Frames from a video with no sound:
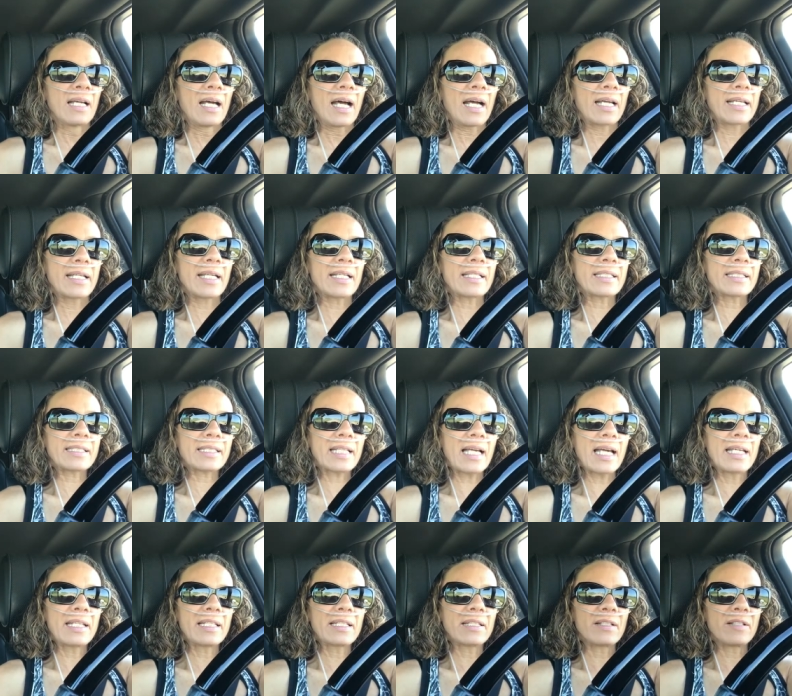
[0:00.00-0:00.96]
I guess
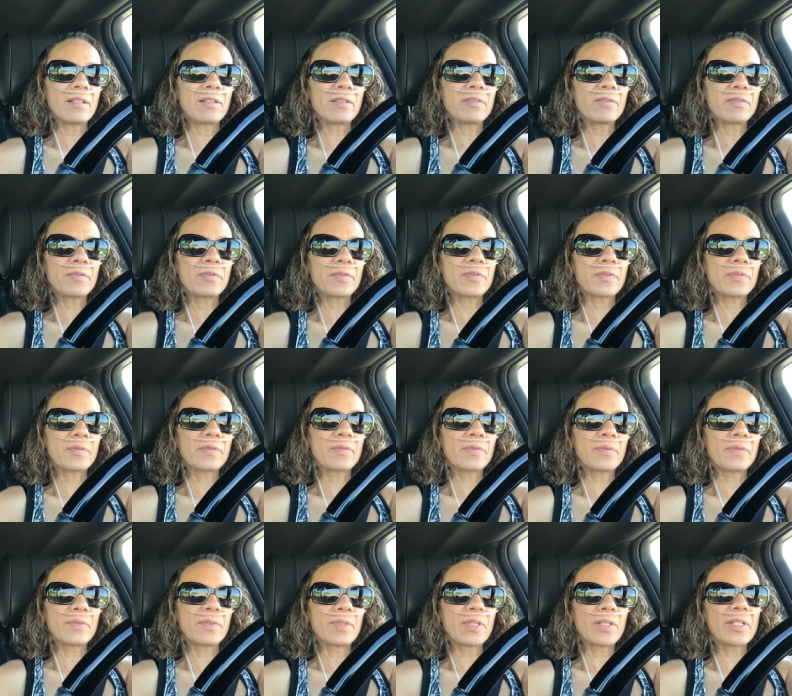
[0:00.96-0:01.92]
kind of
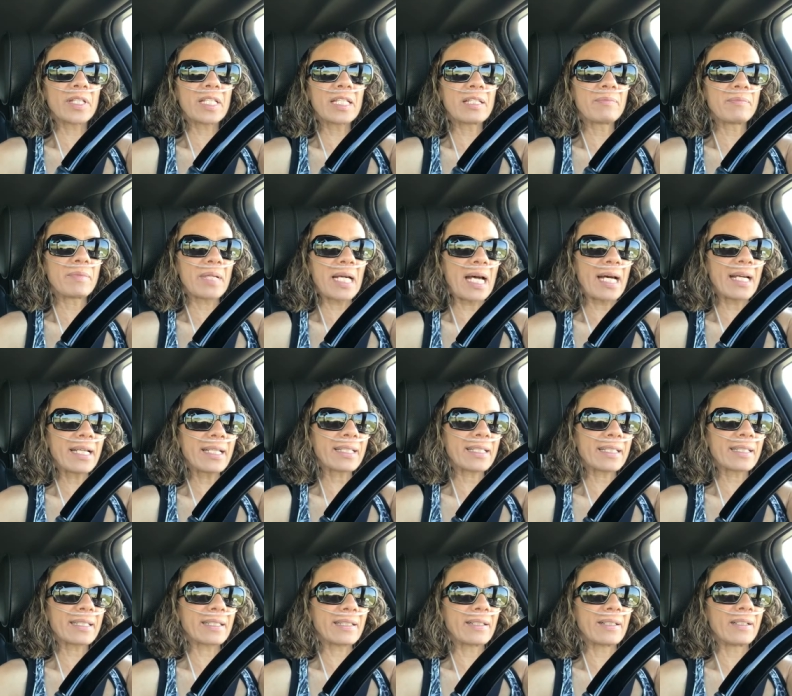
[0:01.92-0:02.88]
looking back
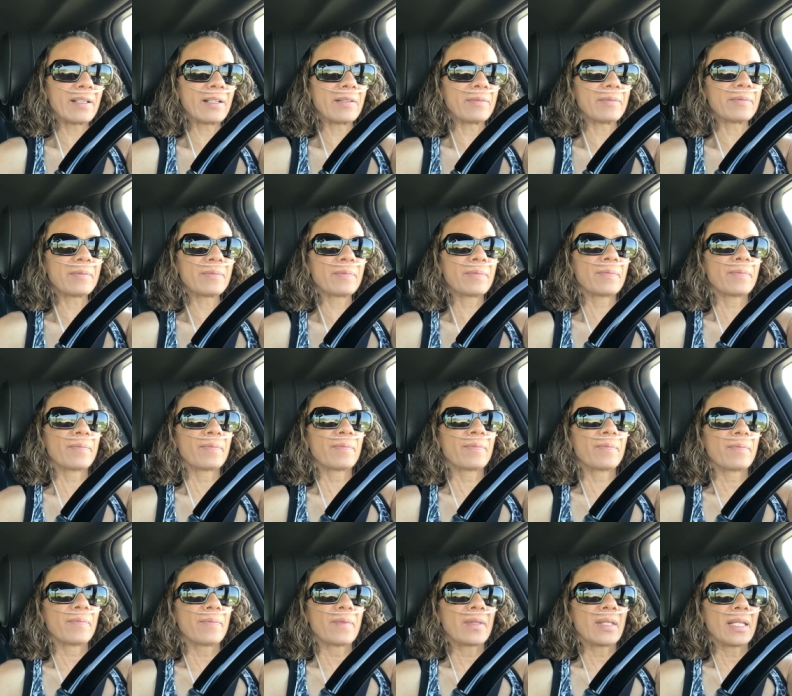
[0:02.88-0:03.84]
um,
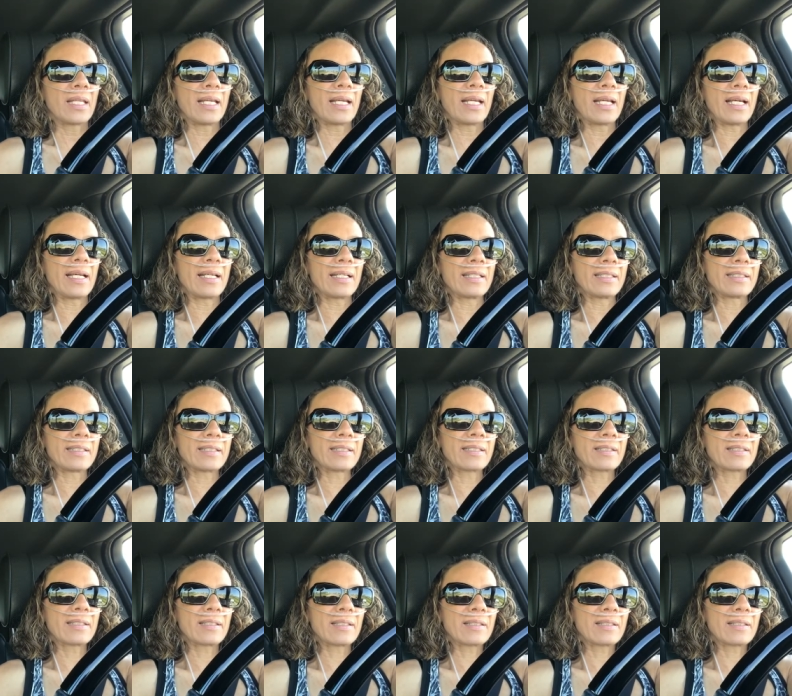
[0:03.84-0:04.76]
and